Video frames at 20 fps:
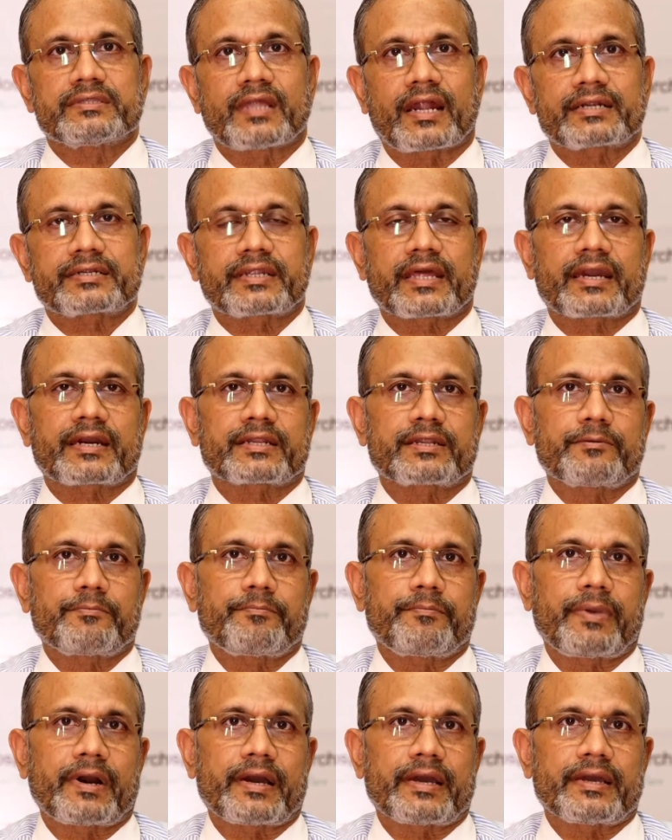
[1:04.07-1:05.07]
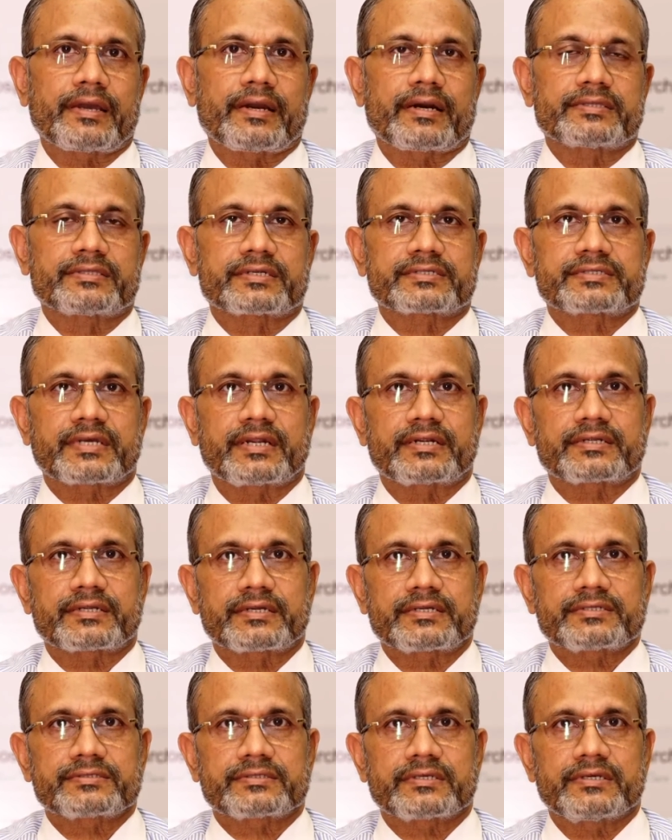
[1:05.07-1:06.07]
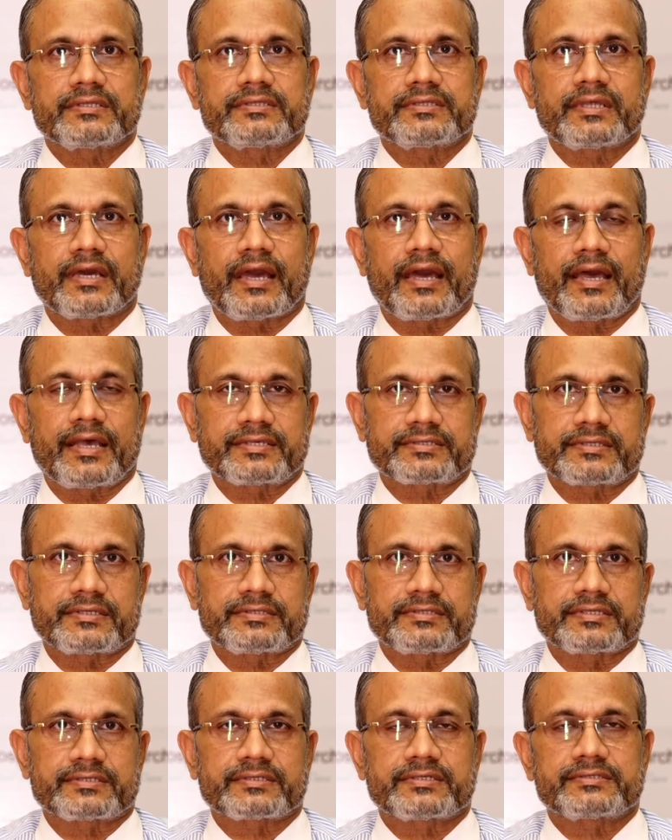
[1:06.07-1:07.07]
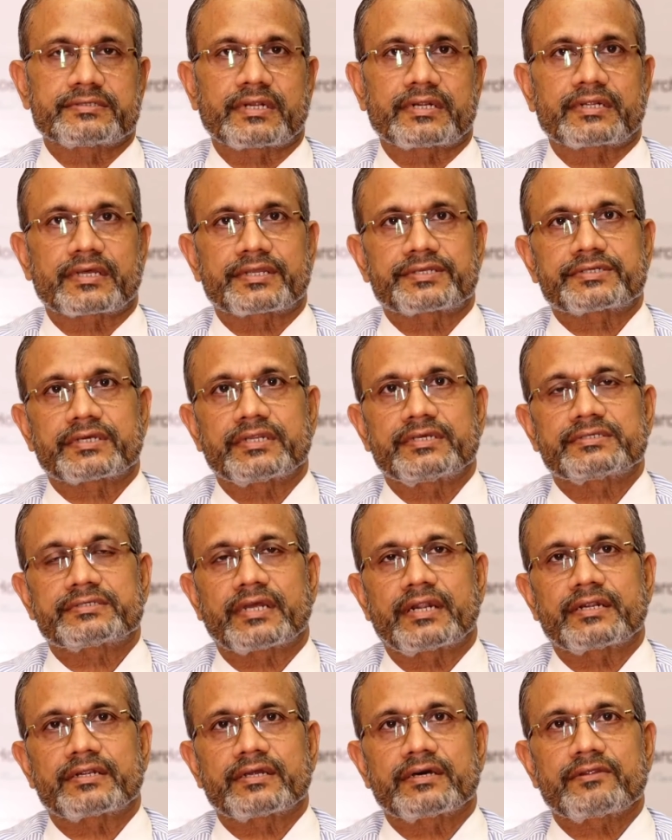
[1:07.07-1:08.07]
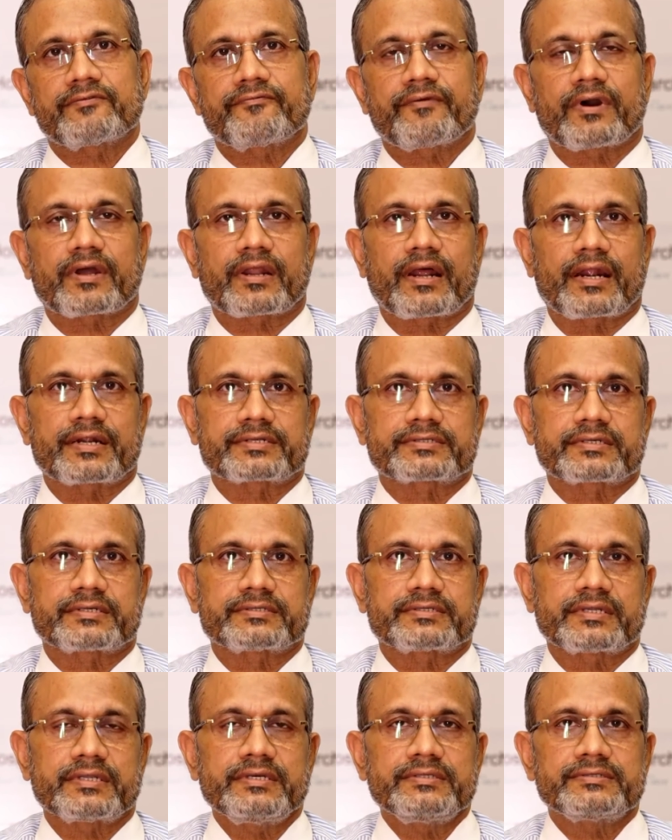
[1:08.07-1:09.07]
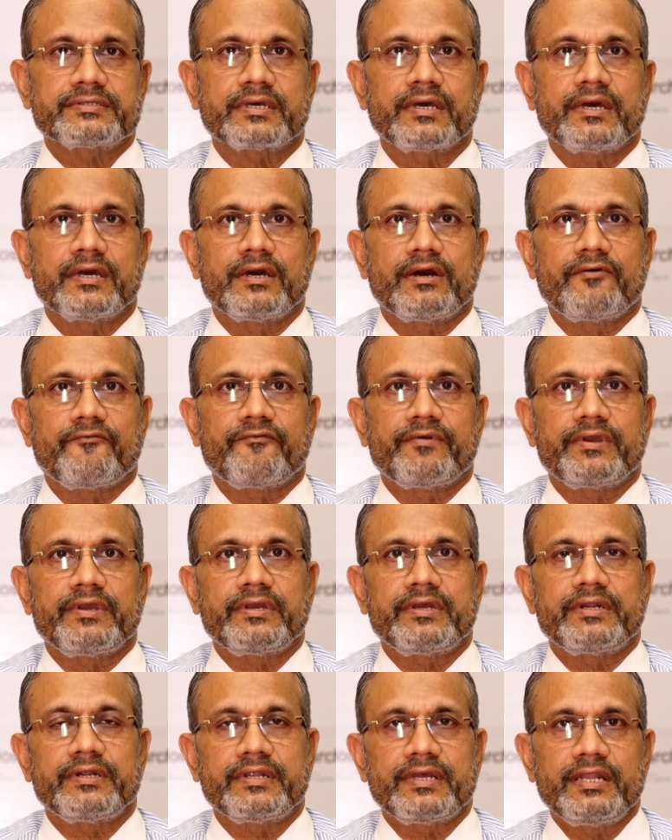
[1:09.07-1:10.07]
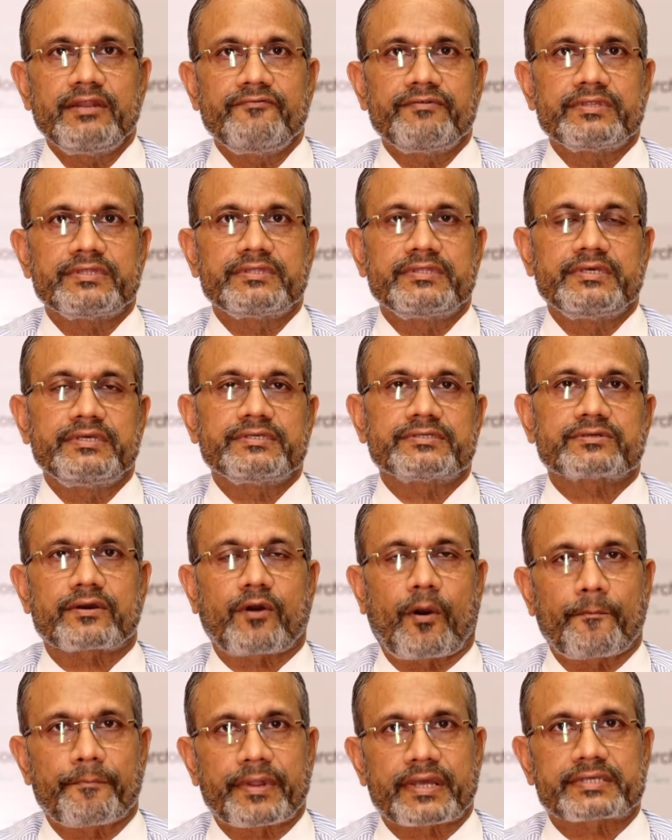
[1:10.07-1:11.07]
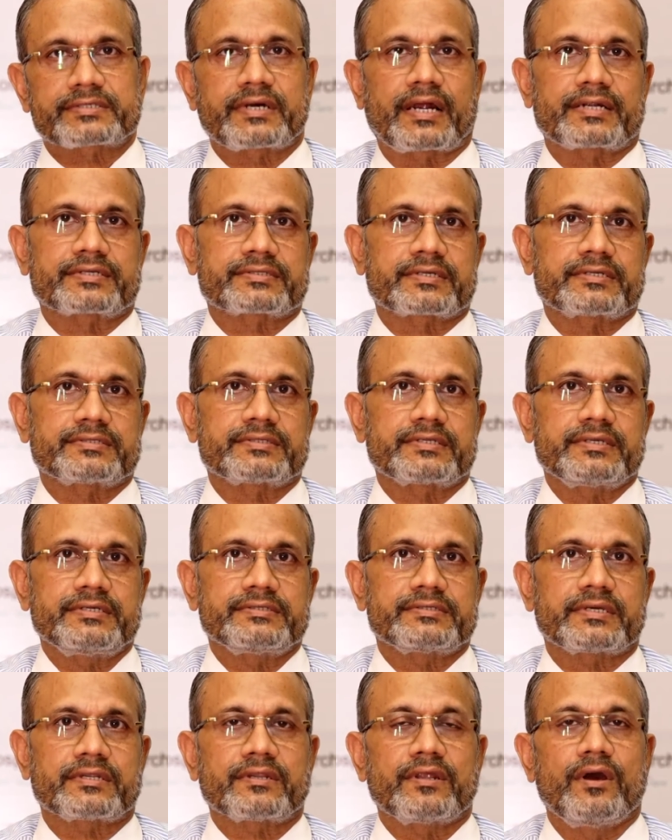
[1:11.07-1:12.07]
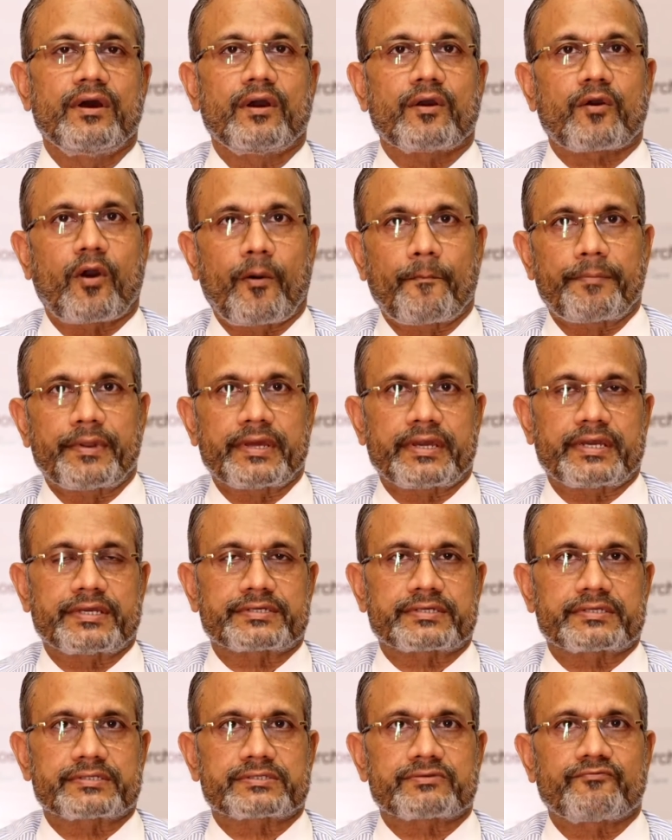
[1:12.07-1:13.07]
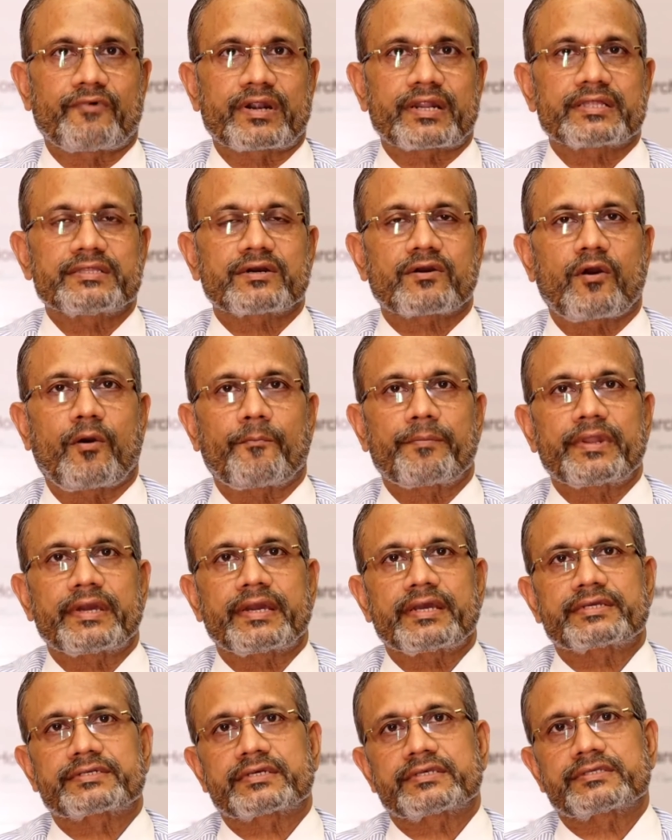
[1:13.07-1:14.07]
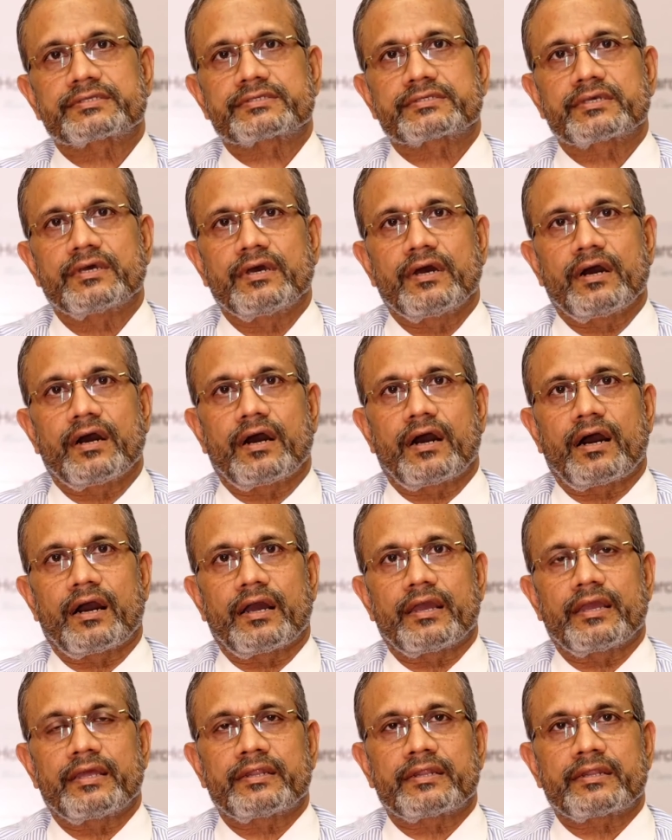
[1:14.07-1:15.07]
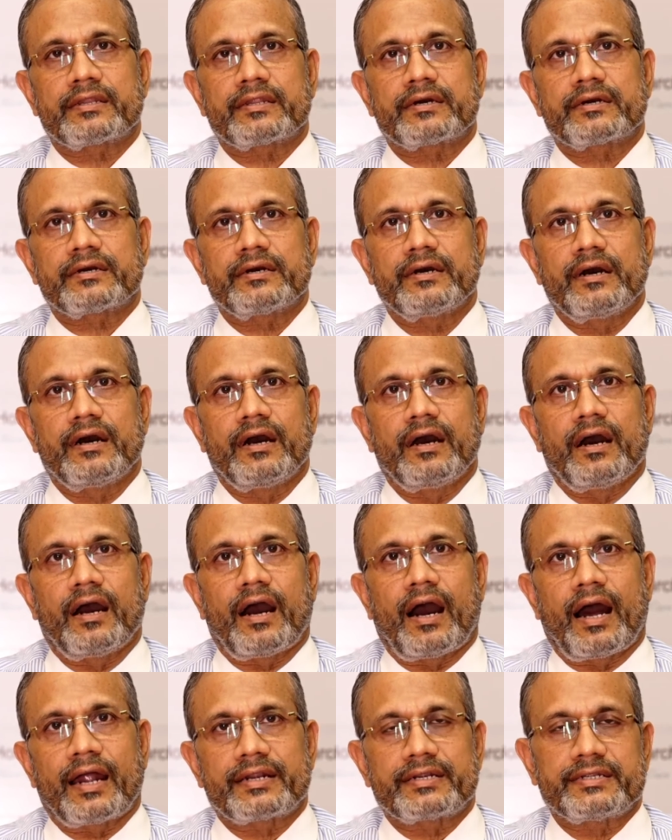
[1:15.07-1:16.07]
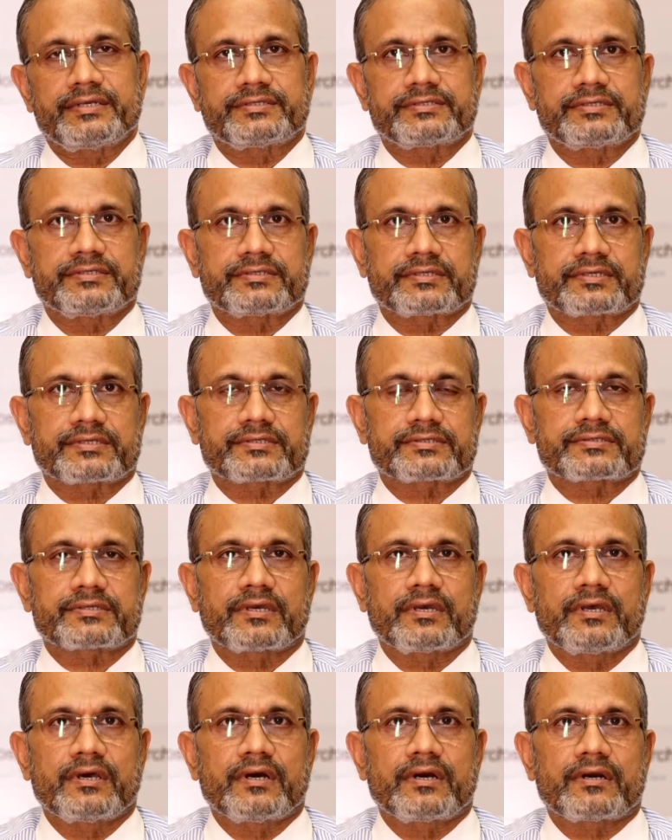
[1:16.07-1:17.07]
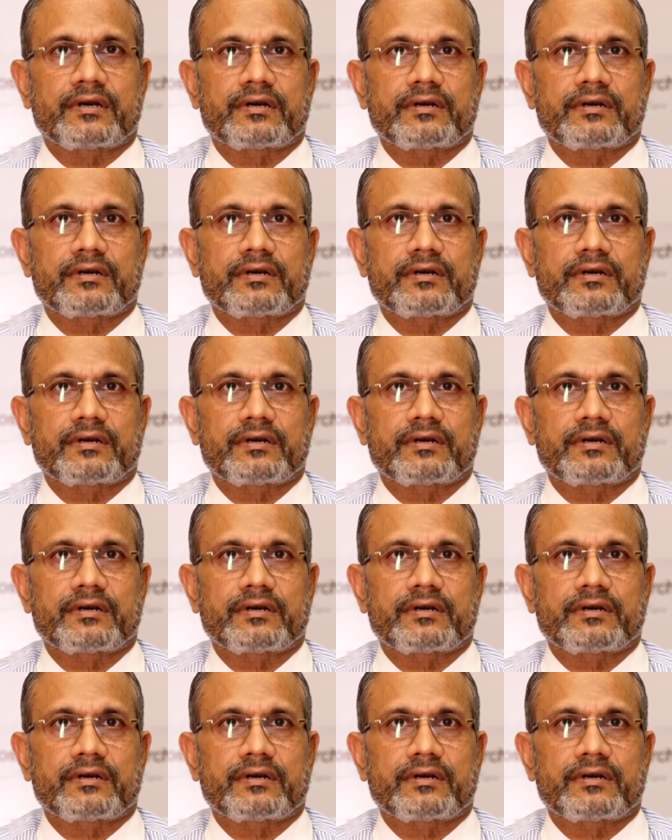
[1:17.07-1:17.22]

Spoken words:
not taken up by other centers. As this is a tertiary center for heart surgeries, we deal with these complex heart surgeries and complications. What are the complications in heart diseases?